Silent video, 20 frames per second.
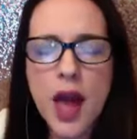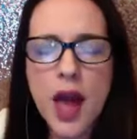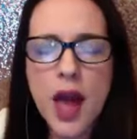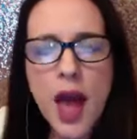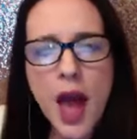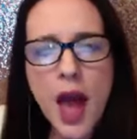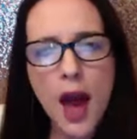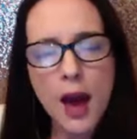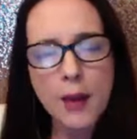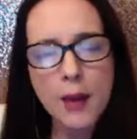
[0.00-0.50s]

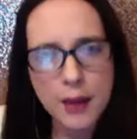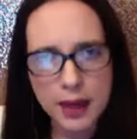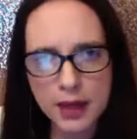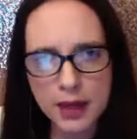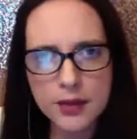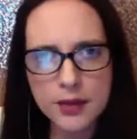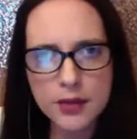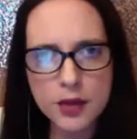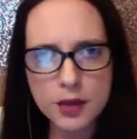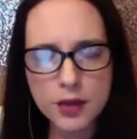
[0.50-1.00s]
How
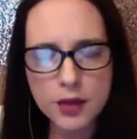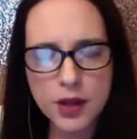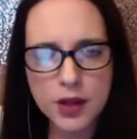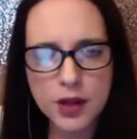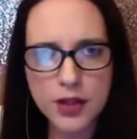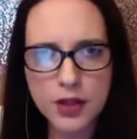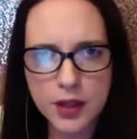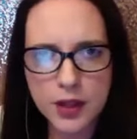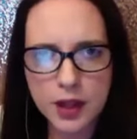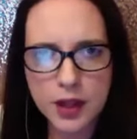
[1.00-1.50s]
many of you
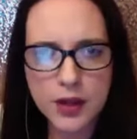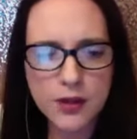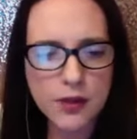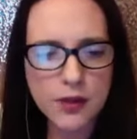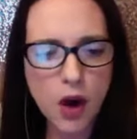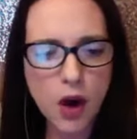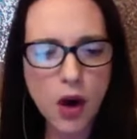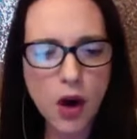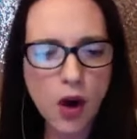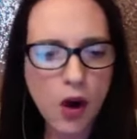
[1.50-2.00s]
can think of
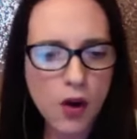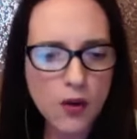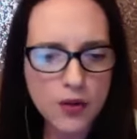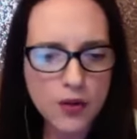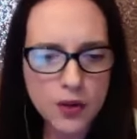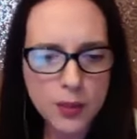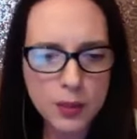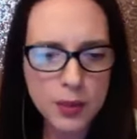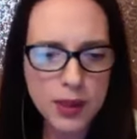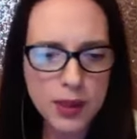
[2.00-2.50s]
all
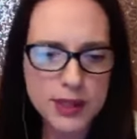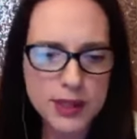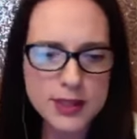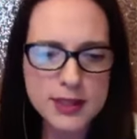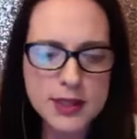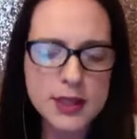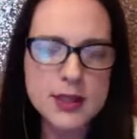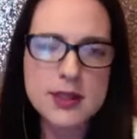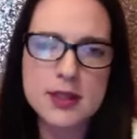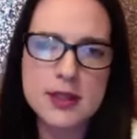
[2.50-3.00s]
the
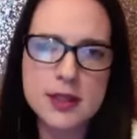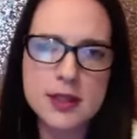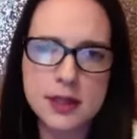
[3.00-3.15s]
places?